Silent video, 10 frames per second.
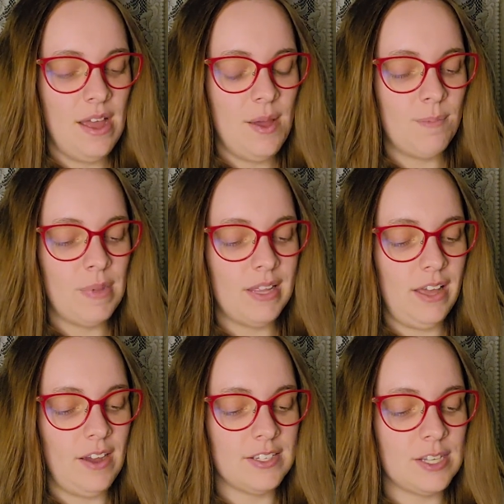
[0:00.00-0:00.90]
Meli
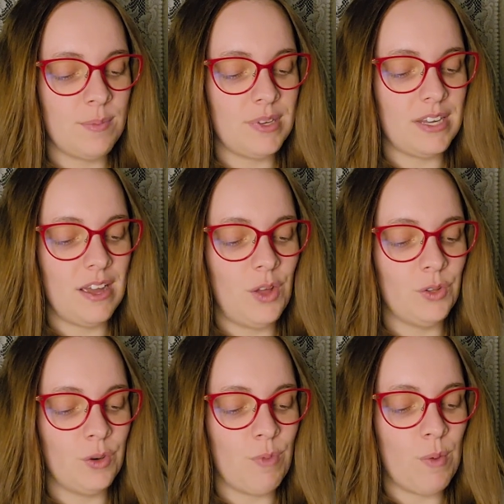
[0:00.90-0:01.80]
hugged him, and he held
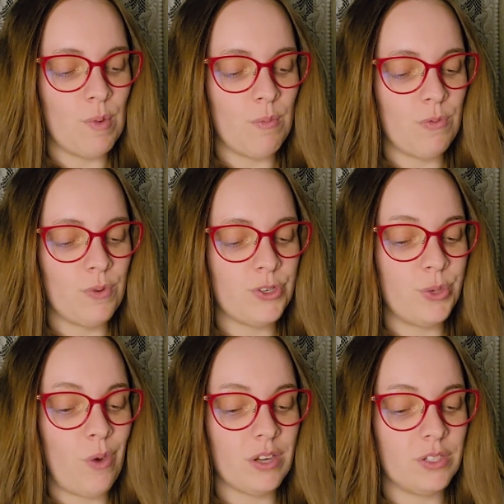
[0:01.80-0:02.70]
her a moment before she
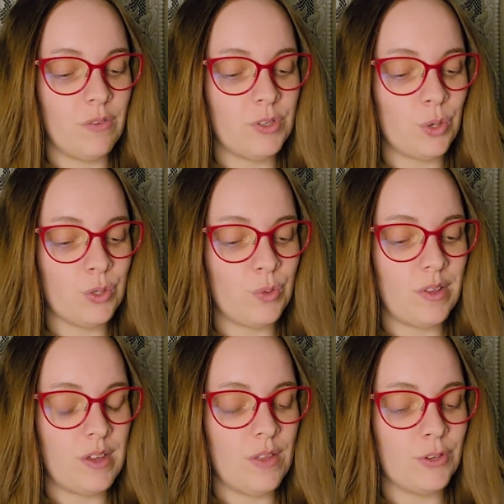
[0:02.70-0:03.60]
walked over towards where
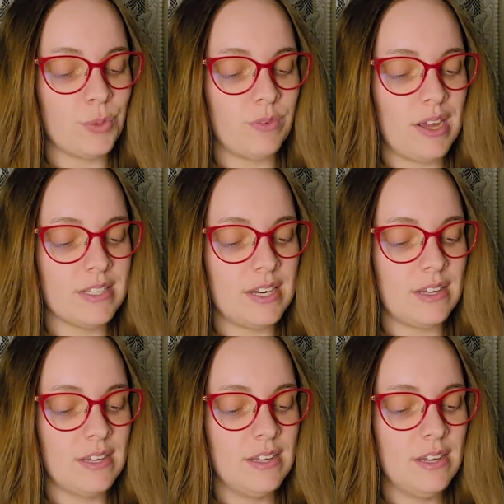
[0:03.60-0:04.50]
the others were resting.
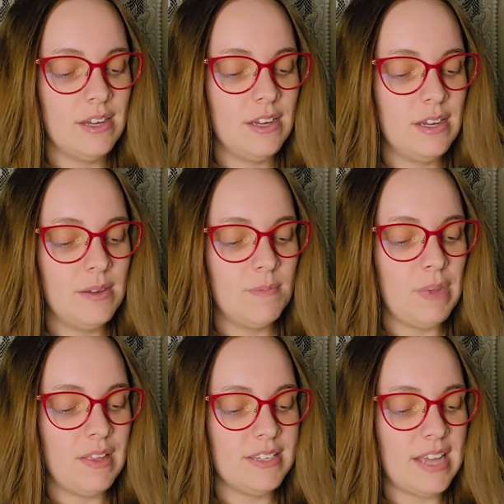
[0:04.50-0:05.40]

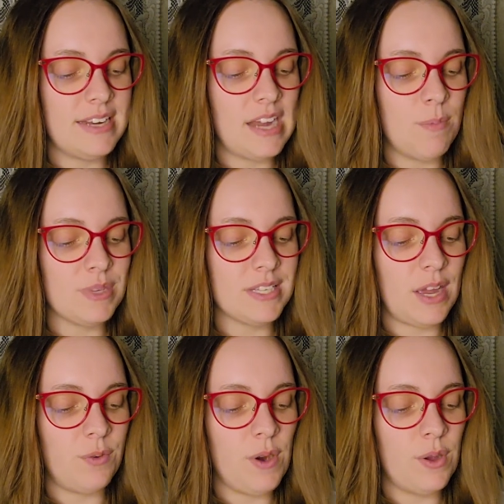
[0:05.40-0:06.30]
Meli sat down
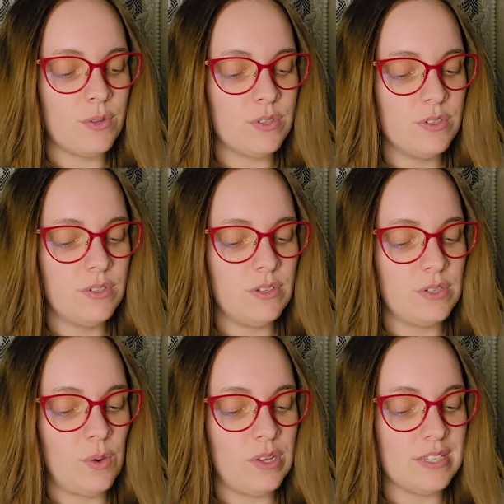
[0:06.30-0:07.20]
beside Rose, and
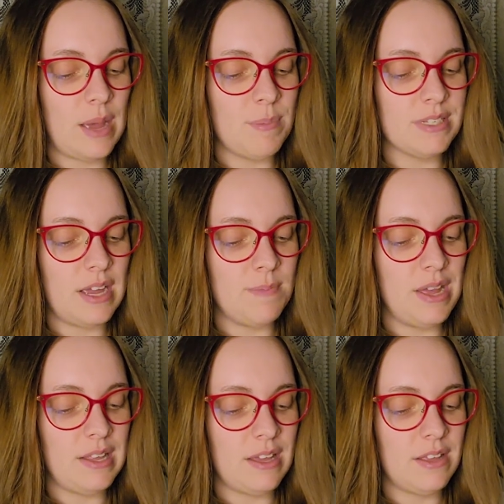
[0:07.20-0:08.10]
Tony sat beside
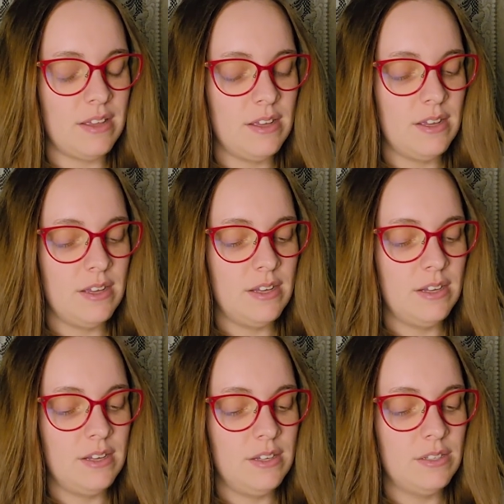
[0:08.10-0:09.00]
Meli.
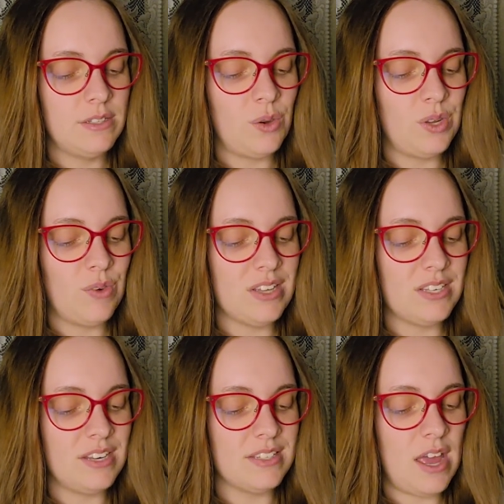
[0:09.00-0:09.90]
Tony
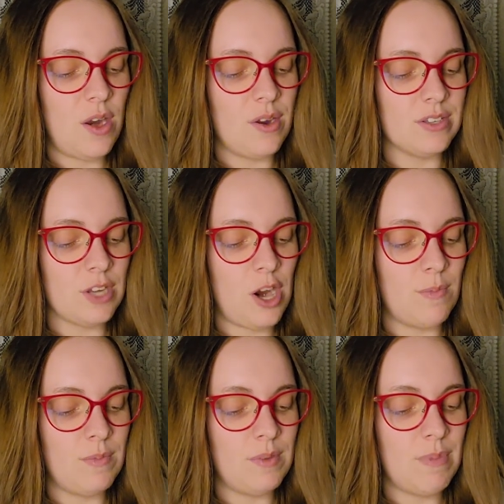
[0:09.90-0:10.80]
rested his head on his
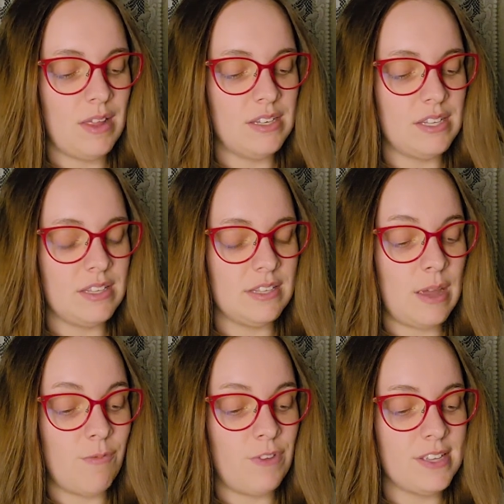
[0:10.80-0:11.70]
arm, and Meli did the
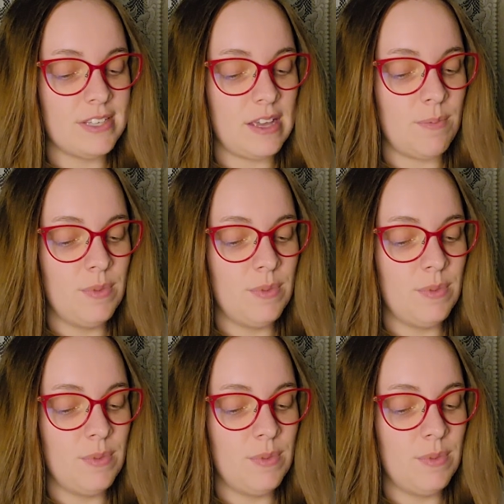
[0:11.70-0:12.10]
same, facing him.